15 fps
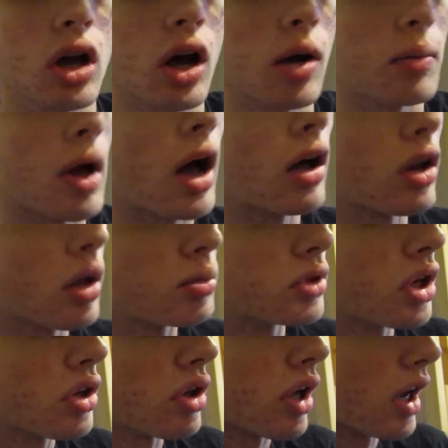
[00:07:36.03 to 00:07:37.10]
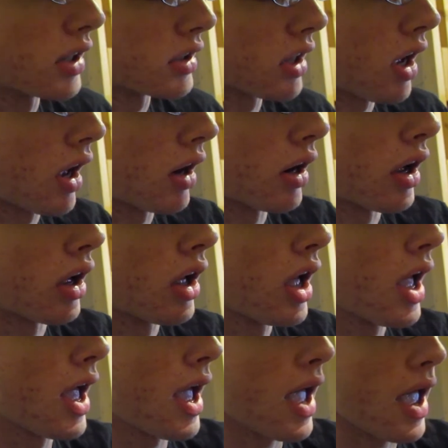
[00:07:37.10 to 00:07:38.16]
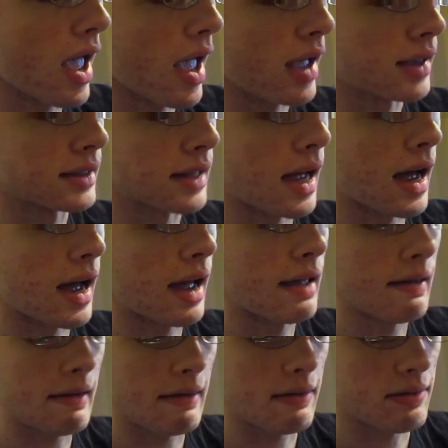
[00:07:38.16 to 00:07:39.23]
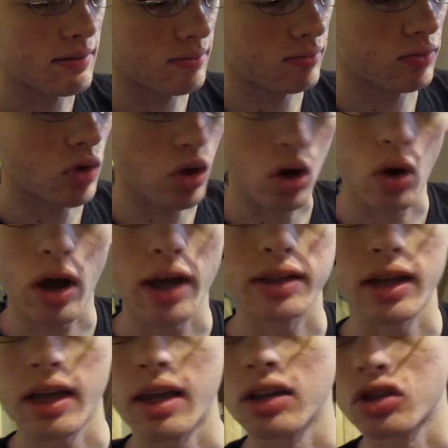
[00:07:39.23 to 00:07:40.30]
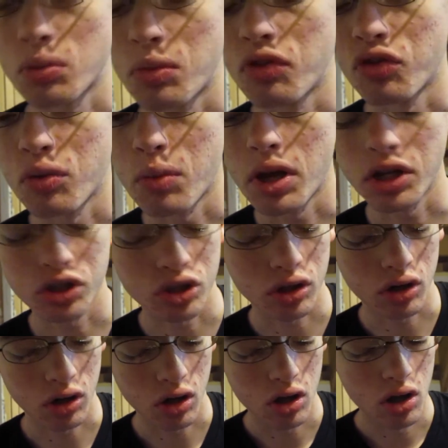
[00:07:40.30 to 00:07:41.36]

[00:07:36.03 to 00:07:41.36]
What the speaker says: I'll update you guys kind of as I get some information.